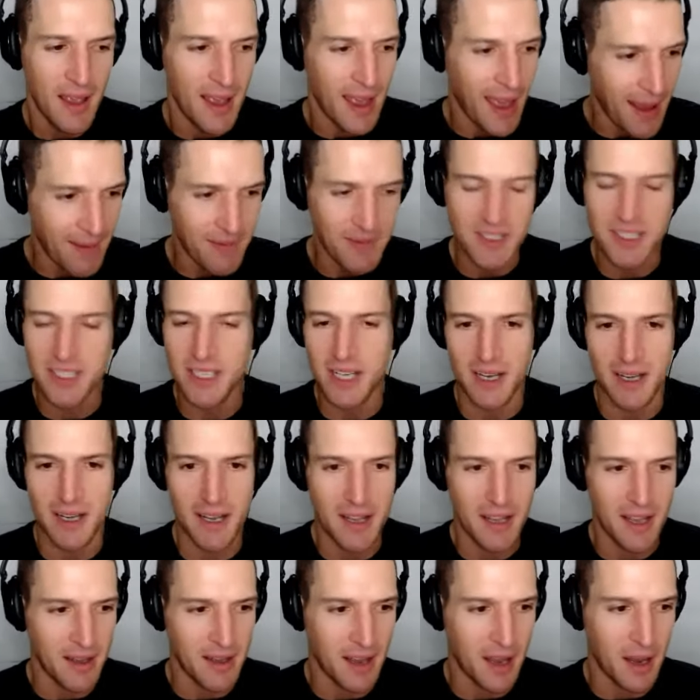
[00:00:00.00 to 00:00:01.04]
Evan's done
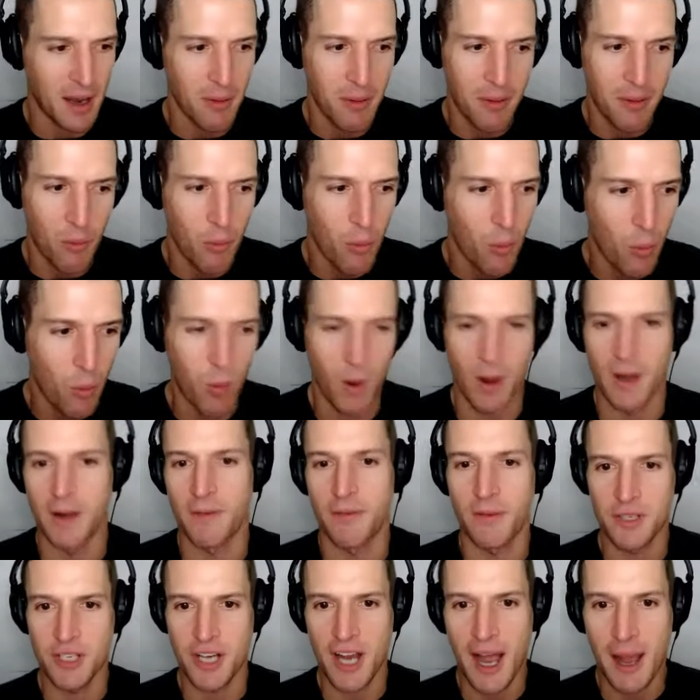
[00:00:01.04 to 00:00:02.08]
a, a
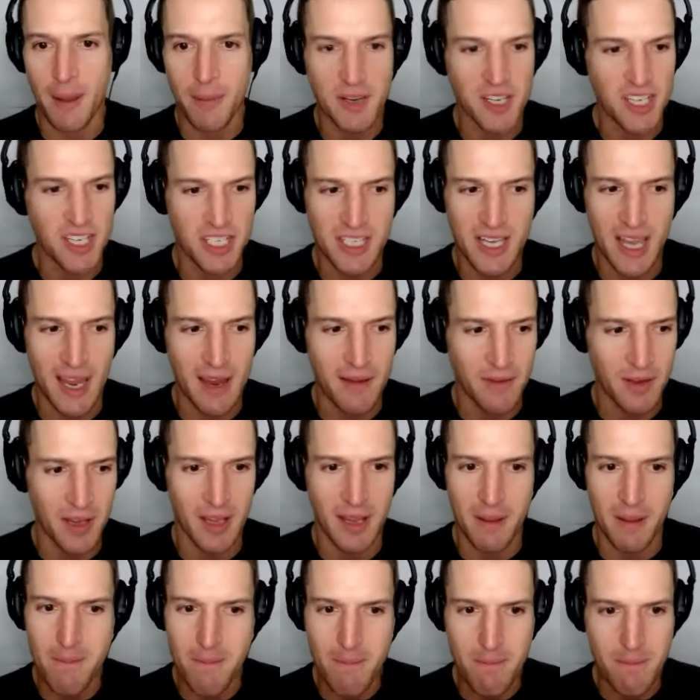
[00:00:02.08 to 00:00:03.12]
wonderful job. He just gave you
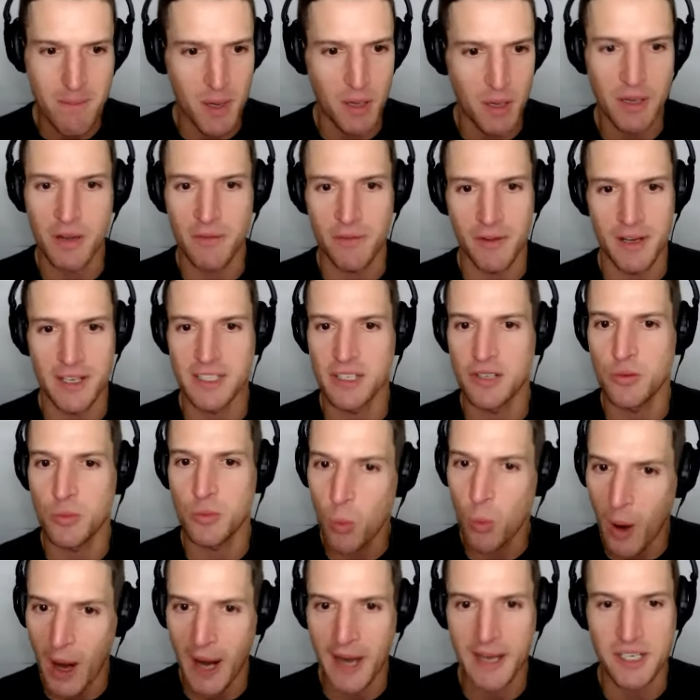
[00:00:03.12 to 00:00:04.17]
a million reasons
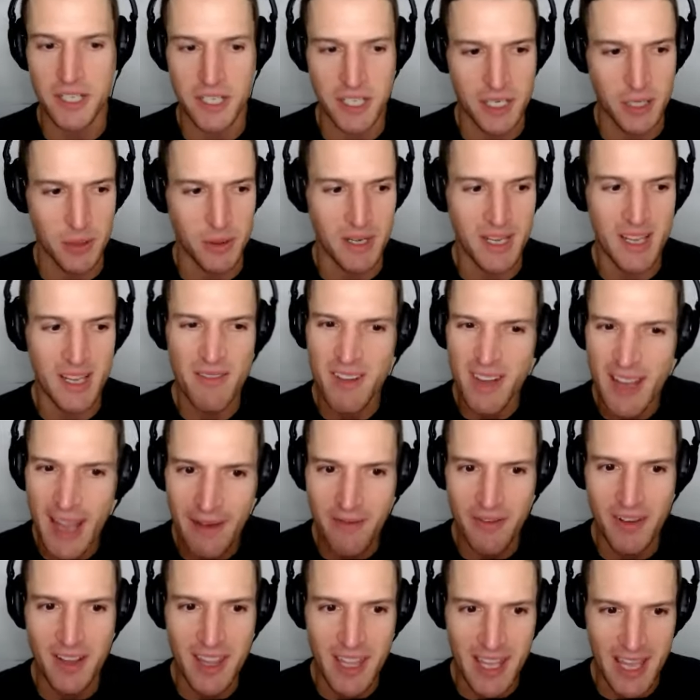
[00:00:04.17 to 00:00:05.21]
why you should do it. He even
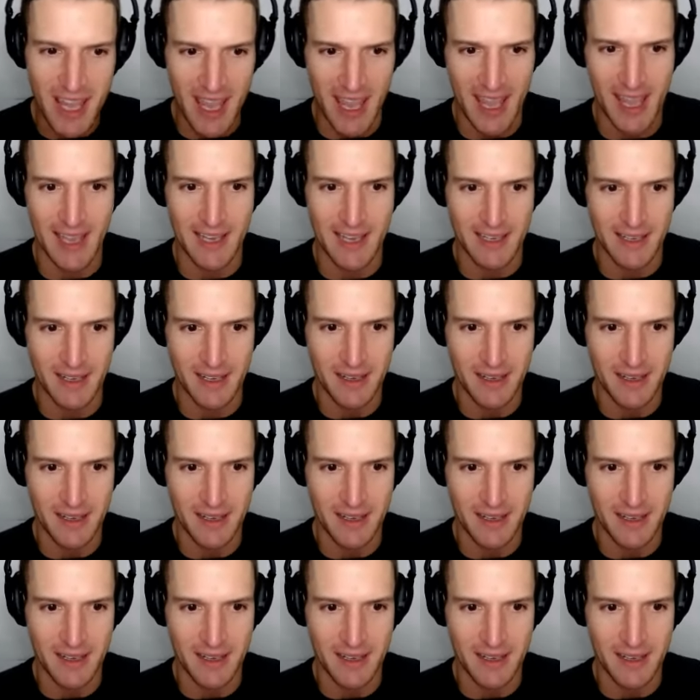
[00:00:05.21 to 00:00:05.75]
gave you the end.